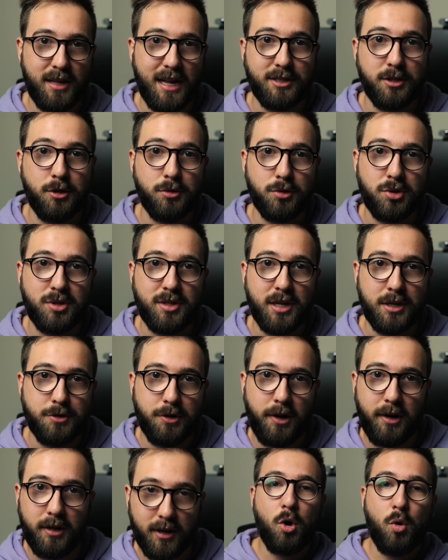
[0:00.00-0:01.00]
That's
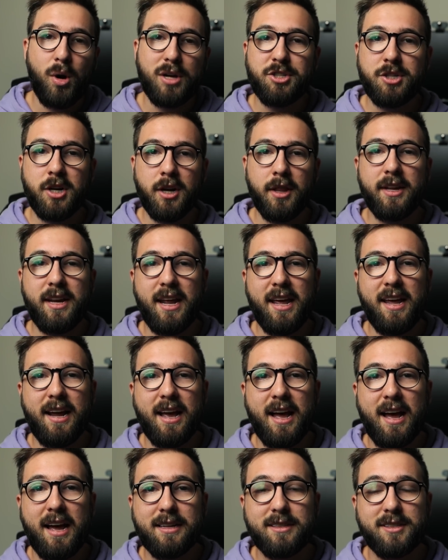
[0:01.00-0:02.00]
user-centric. Question of the day,
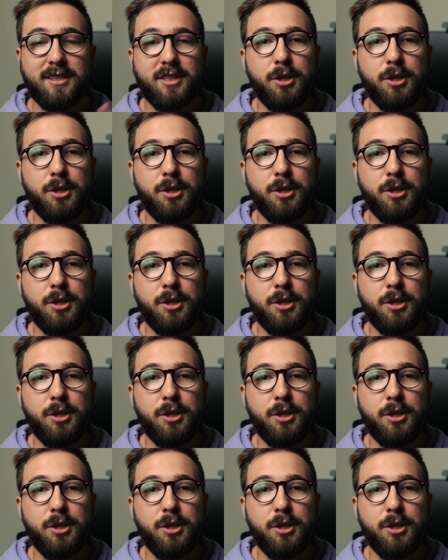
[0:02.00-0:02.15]
guys.